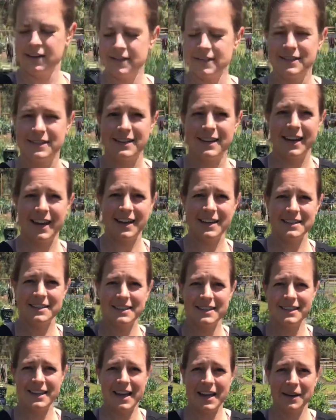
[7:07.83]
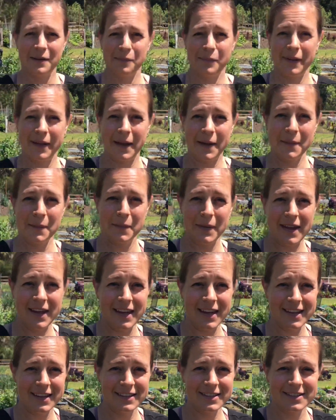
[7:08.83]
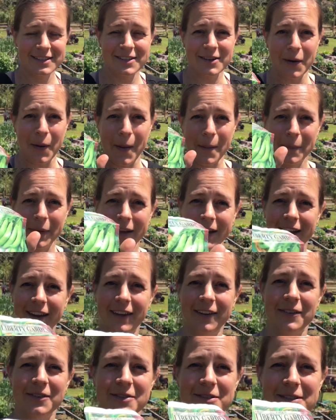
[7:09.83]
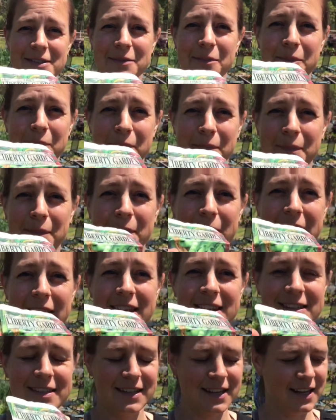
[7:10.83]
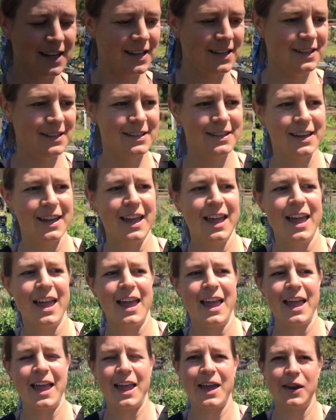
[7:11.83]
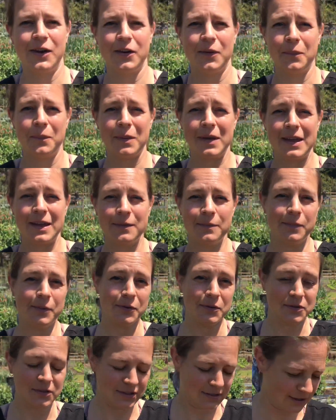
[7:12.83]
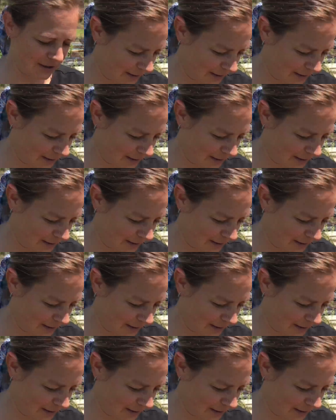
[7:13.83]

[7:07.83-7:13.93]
Today's the day to plant peas, so I'm going to use pea seeds and pea booster.